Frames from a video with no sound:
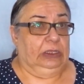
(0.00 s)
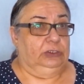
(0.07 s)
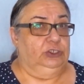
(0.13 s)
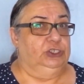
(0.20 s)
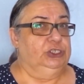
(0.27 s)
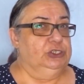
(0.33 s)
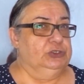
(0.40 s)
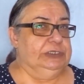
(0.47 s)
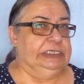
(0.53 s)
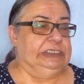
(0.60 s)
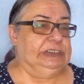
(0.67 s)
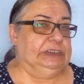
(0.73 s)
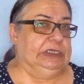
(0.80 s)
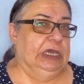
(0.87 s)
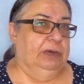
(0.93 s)
Do you need
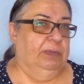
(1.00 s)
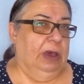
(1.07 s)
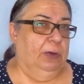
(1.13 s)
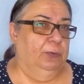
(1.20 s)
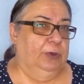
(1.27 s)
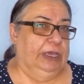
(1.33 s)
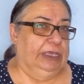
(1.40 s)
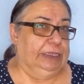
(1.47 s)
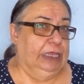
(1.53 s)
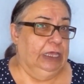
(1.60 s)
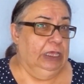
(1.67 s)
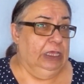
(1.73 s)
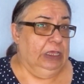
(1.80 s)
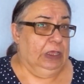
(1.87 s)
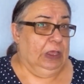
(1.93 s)
to come up with
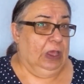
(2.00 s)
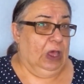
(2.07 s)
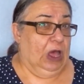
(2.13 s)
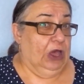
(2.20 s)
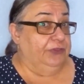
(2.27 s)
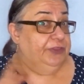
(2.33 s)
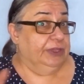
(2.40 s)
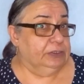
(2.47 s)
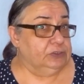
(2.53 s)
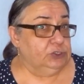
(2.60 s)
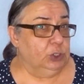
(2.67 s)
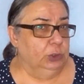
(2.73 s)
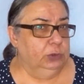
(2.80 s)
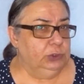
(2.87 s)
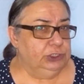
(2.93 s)
other
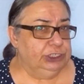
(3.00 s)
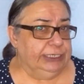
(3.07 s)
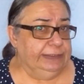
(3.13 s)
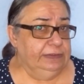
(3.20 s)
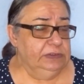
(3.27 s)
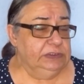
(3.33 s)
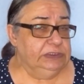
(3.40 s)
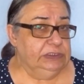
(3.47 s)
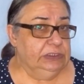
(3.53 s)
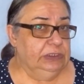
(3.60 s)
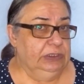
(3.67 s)
solutions?